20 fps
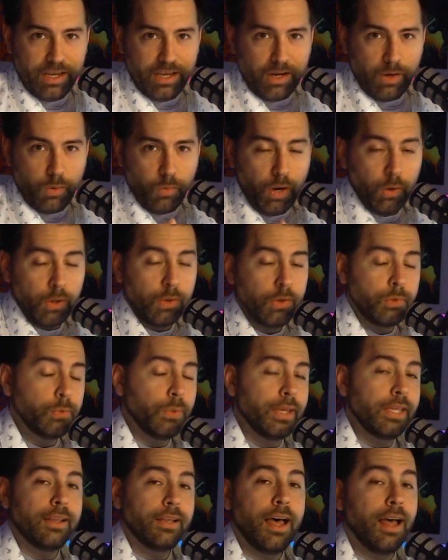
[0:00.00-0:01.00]
where we would
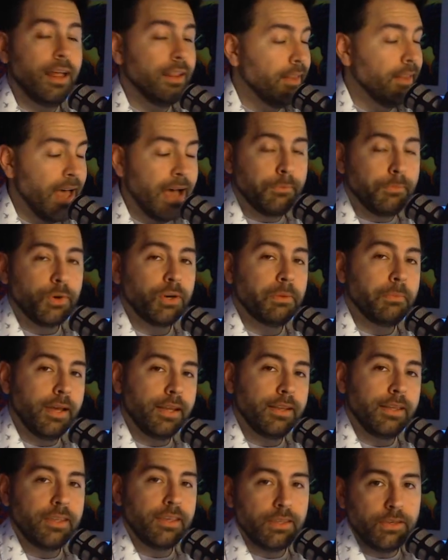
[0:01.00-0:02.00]
win a lot more
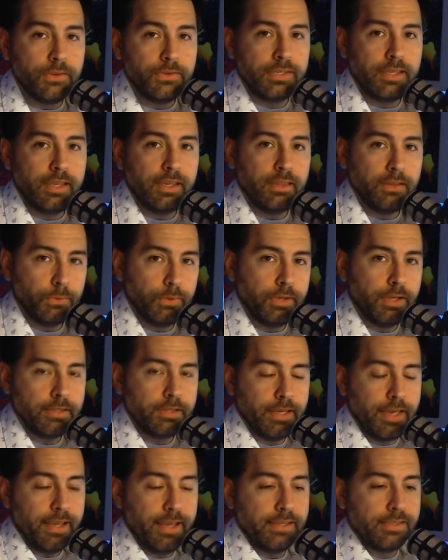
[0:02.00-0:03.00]
money using the real
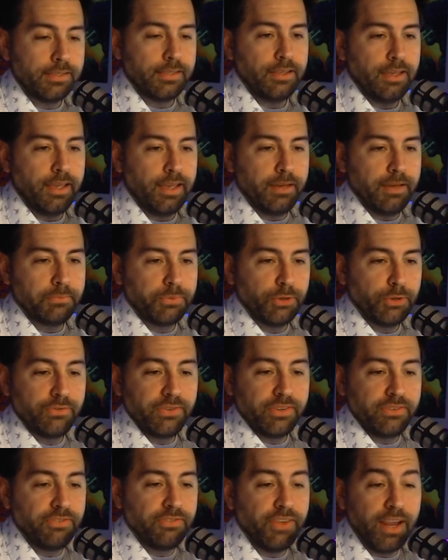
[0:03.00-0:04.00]
dice, uh,
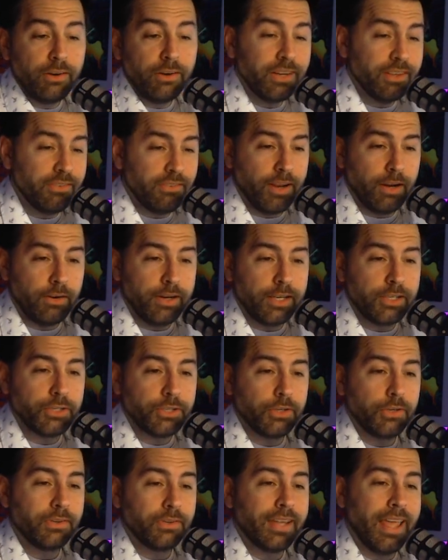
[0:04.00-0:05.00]
proven very, very
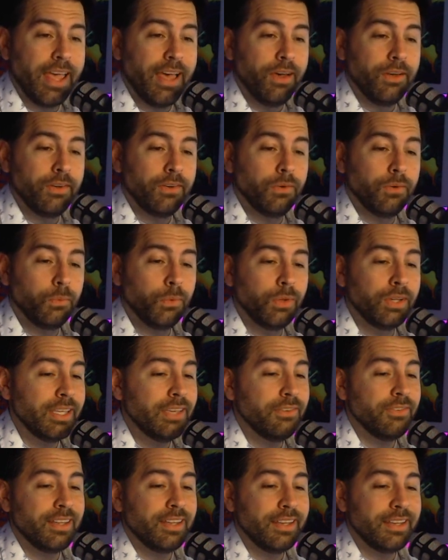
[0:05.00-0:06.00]
true. Now, we'll
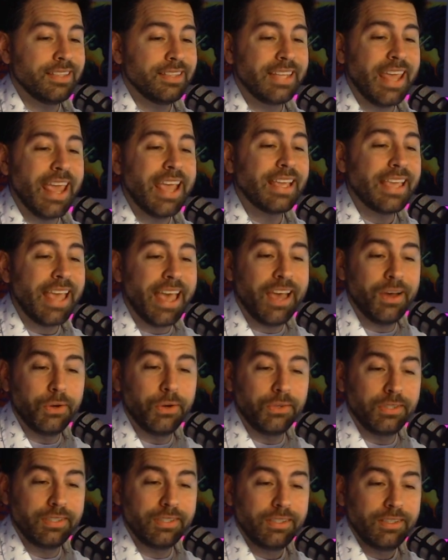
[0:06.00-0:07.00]
even take
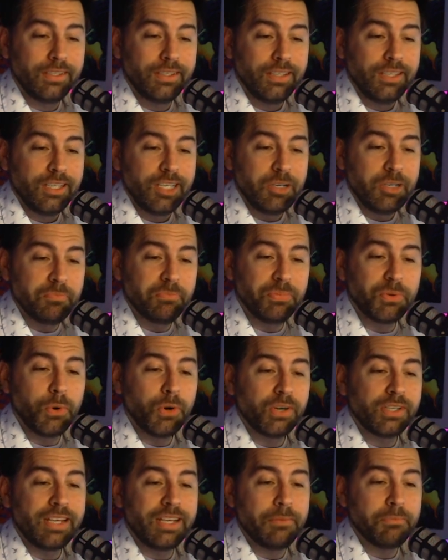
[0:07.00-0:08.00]
out
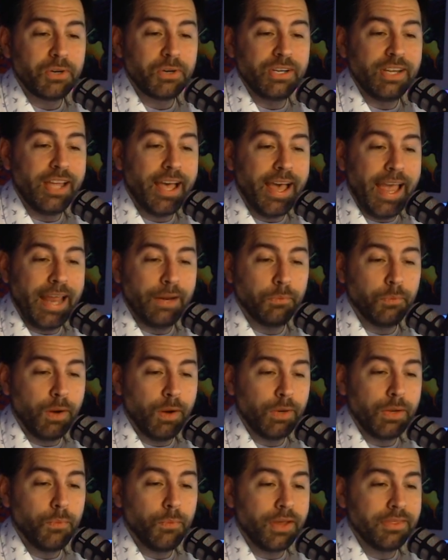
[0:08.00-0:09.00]
board number nine, where
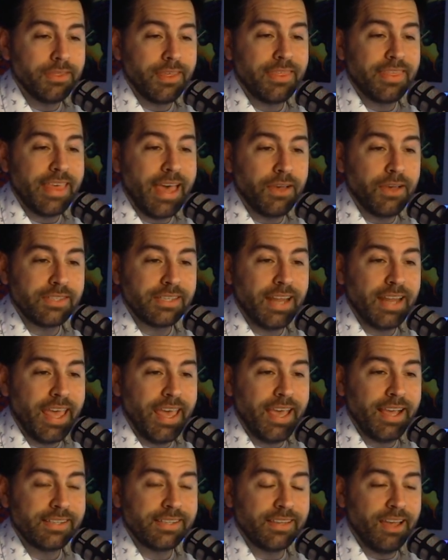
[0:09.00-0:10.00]
we won the
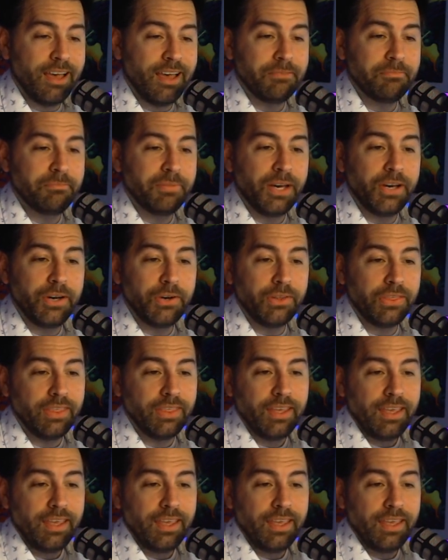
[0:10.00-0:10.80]
1,000x on both.